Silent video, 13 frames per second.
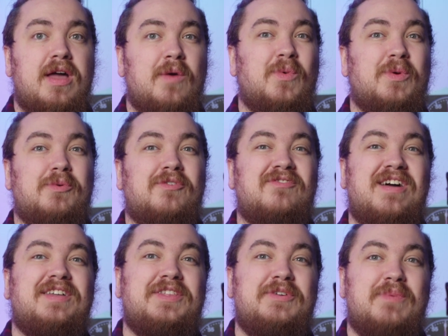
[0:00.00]
and when we're
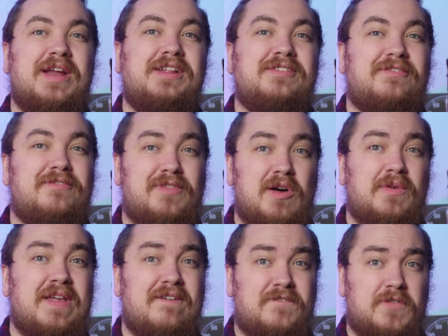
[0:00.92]
finally ready to load
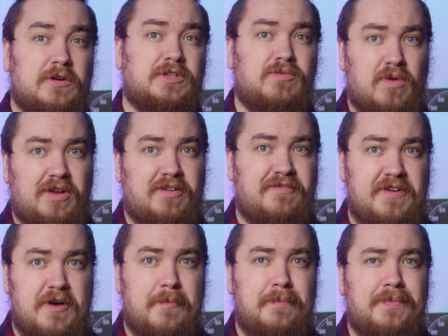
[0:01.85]
that first roll of
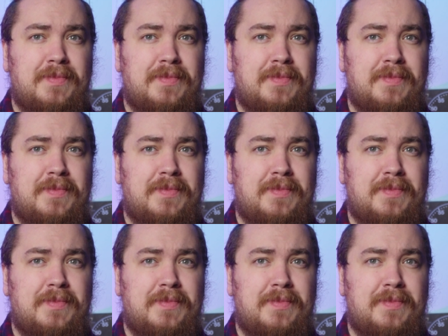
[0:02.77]
film.